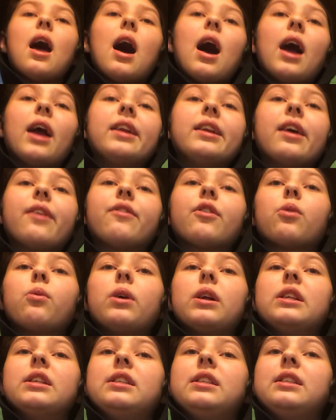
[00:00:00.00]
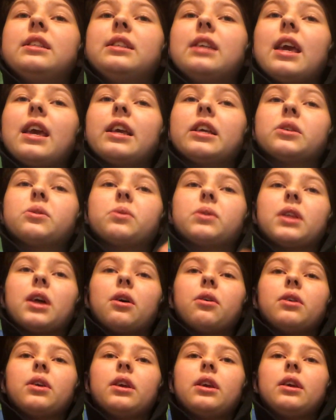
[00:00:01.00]
I never went days
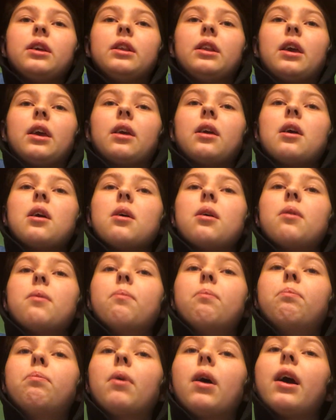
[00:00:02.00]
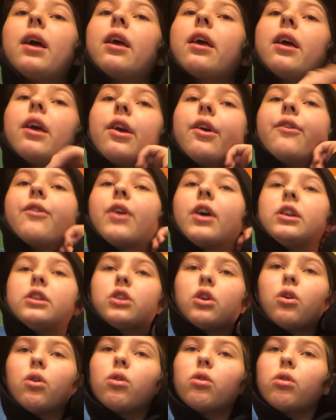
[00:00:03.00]
without eating, but if I
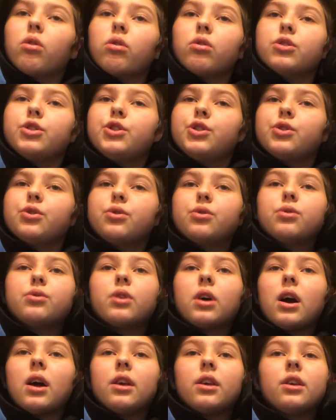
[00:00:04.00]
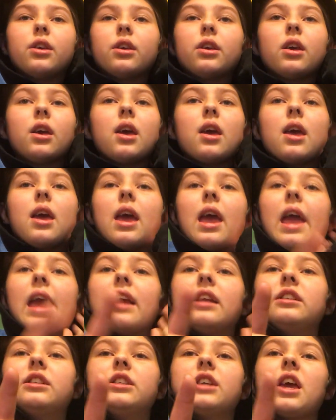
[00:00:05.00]
told you
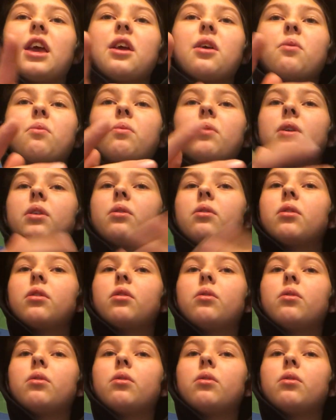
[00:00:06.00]
a day went